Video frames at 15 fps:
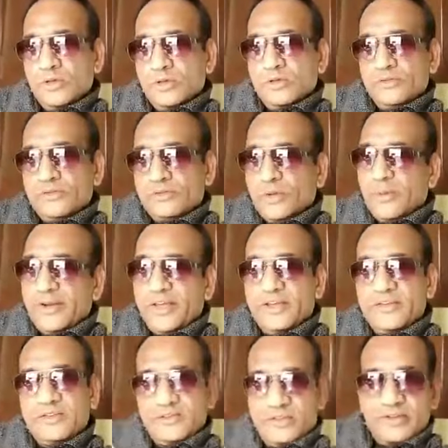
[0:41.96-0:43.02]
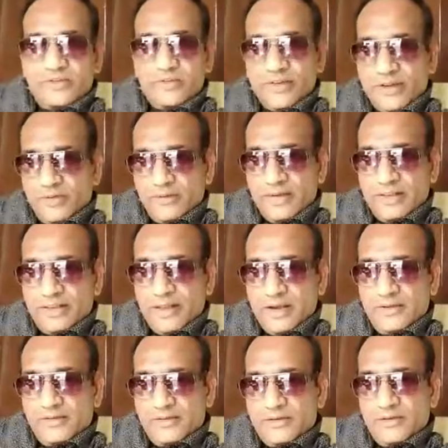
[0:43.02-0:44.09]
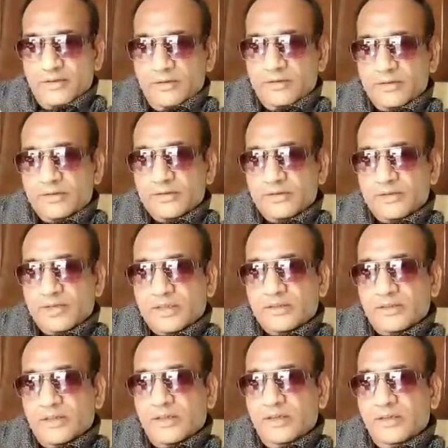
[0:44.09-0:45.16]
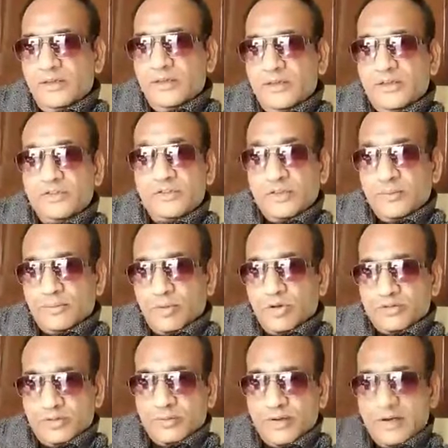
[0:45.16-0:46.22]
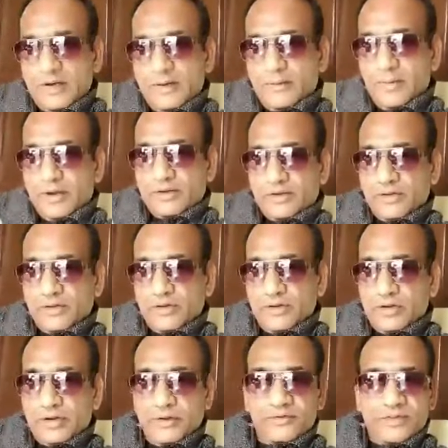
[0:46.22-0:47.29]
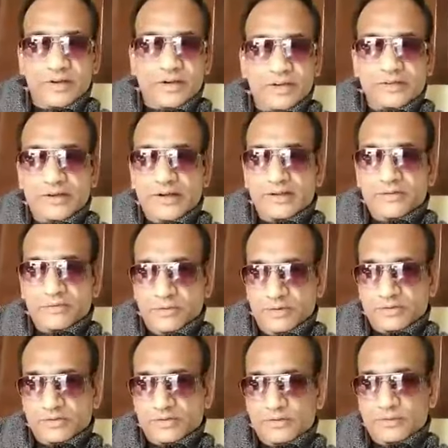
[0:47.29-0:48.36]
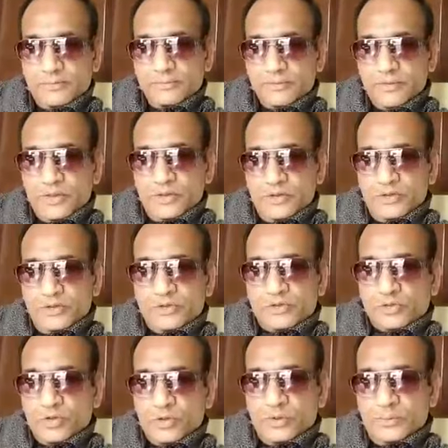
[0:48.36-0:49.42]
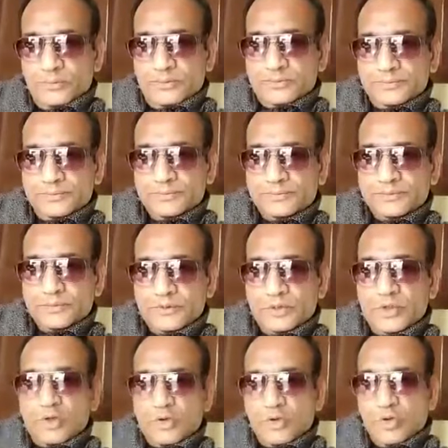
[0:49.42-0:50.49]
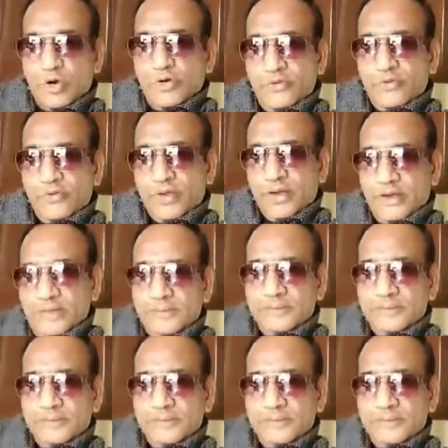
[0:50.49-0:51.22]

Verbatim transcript: somebody has said very well that nothing is impossible but uh, difficult at first so don't fear